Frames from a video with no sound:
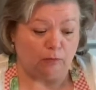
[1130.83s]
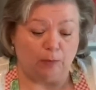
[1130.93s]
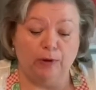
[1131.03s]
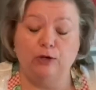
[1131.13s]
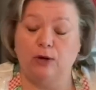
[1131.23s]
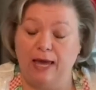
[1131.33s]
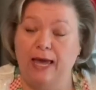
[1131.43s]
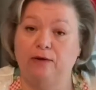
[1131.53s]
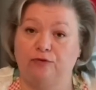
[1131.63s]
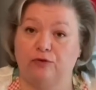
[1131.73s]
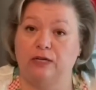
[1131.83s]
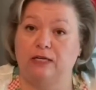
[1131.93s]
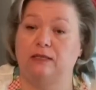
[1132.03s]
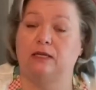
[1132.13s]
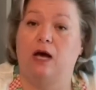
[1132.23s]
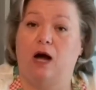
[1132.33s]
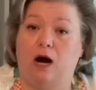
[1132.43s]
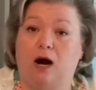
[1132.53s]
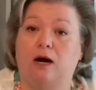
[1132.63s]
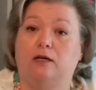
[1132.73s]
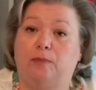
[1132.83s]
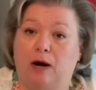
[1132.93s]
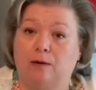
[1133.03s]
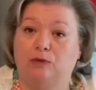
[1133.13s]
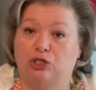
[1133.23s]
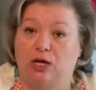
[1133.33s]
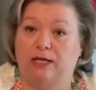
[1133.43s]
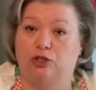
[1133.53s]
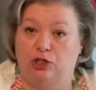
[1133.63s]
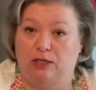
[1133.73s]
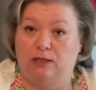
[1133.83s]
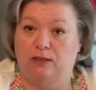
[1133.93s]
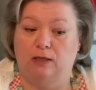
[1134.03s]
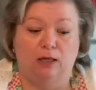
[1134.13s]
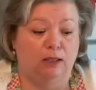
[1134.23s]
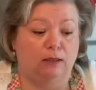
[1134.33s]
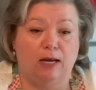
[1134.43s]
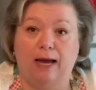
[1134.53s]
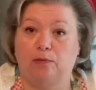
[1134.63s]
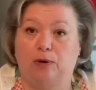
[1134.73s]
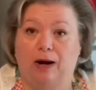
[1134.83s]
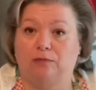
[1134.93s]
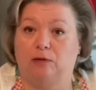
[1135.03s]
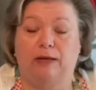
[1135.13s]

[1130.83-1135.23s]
But you can freeze hard Parmesan cheese, not a problem.